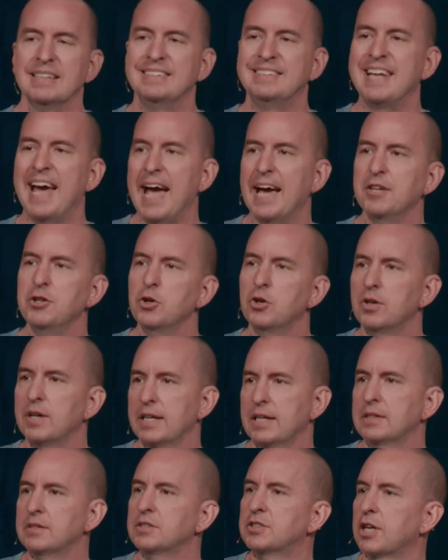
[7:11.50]
Daniel
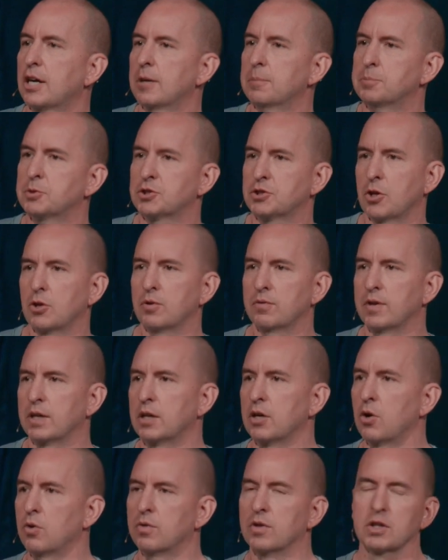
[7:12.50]
ends up
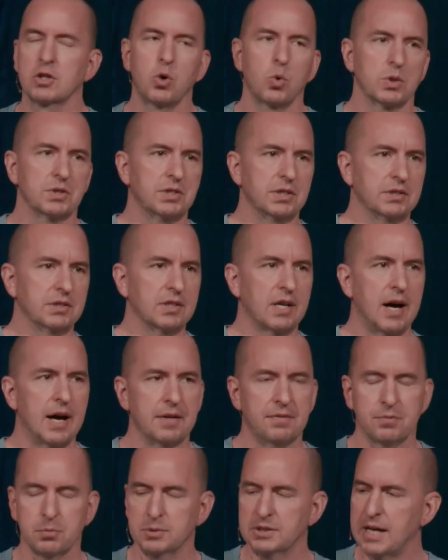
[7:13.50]
serving over the course of his
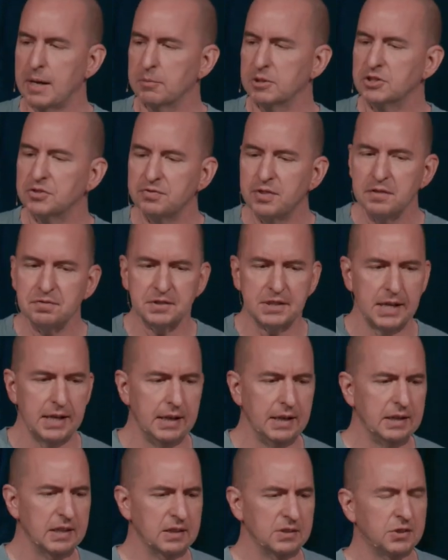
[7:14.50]
life from the time he's
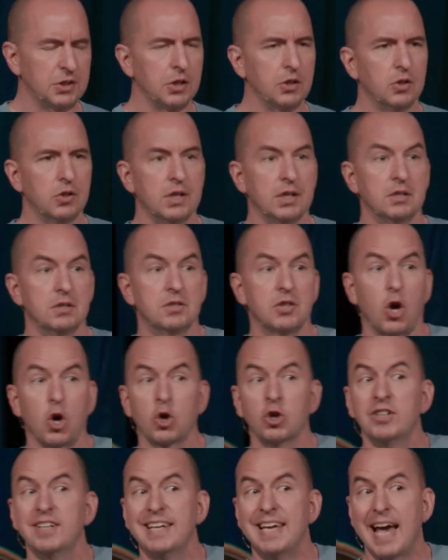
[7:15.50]
15 until his
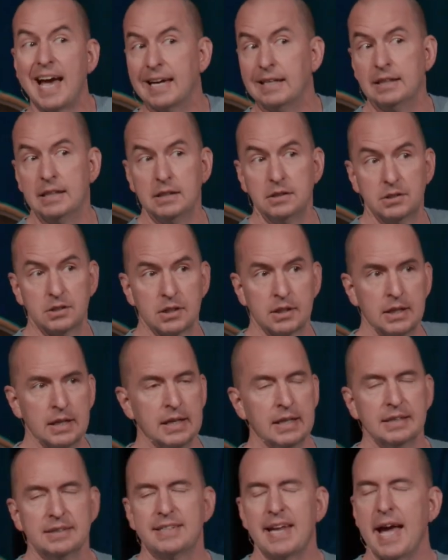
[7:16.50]
early 80s.
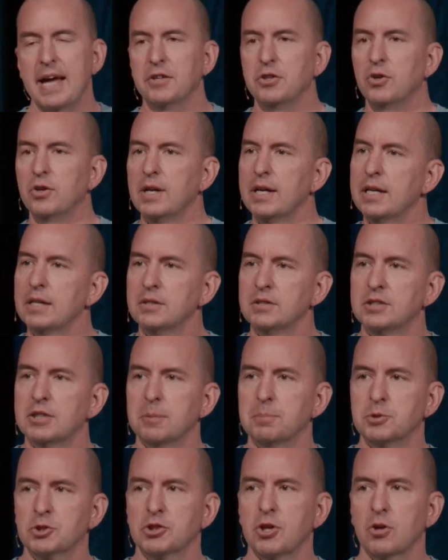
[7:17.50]
Daniel ends
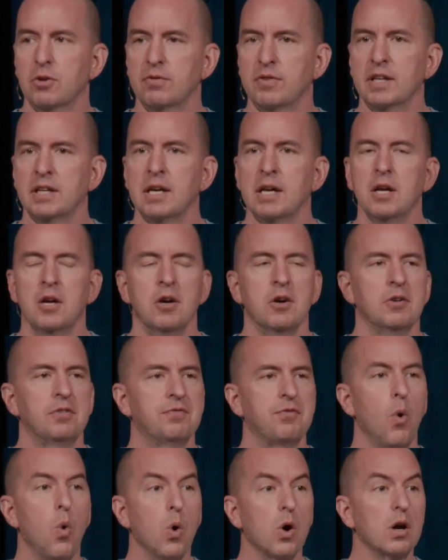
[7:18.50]
up serving
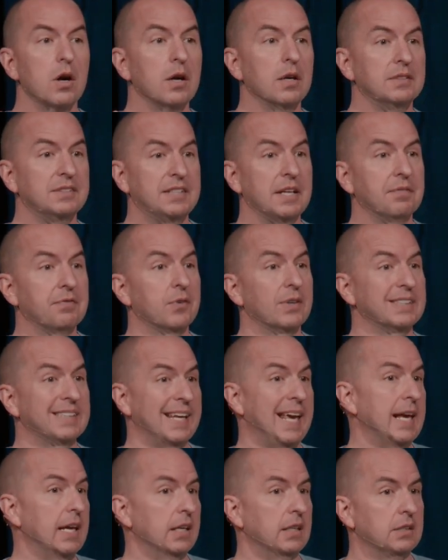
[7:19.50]
four different
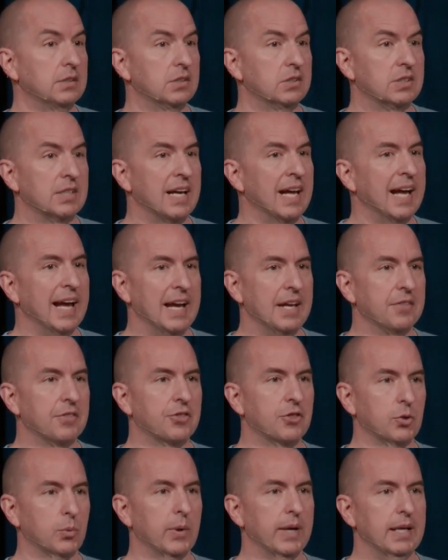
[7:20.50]
kings in
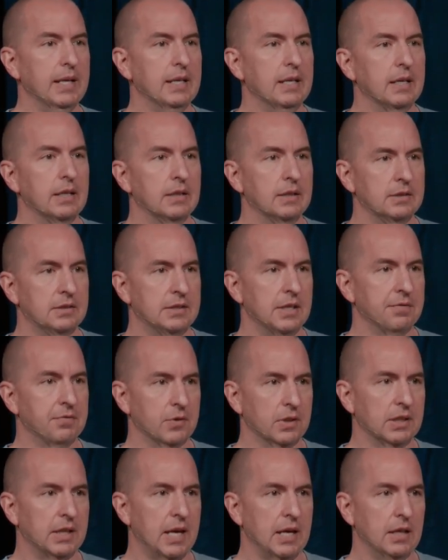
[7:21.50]
three
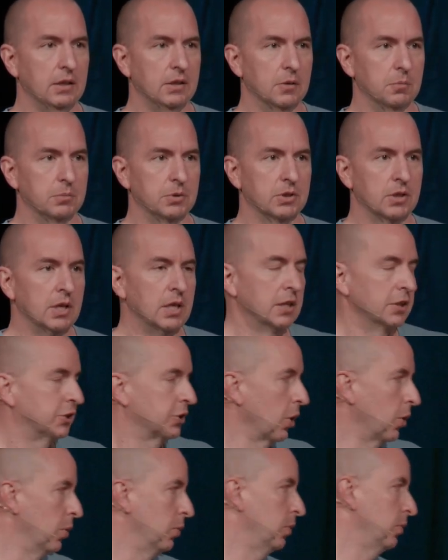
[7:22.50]
different kingdoms.
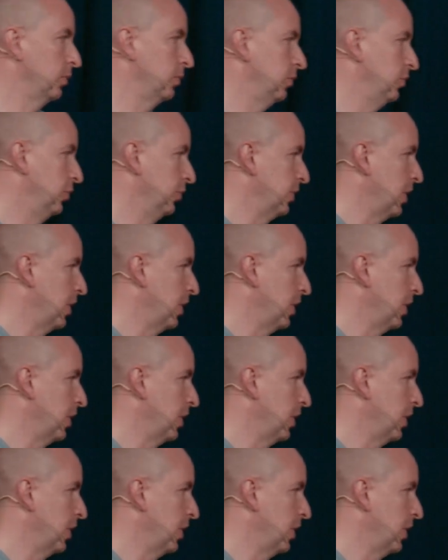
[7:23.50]
So, you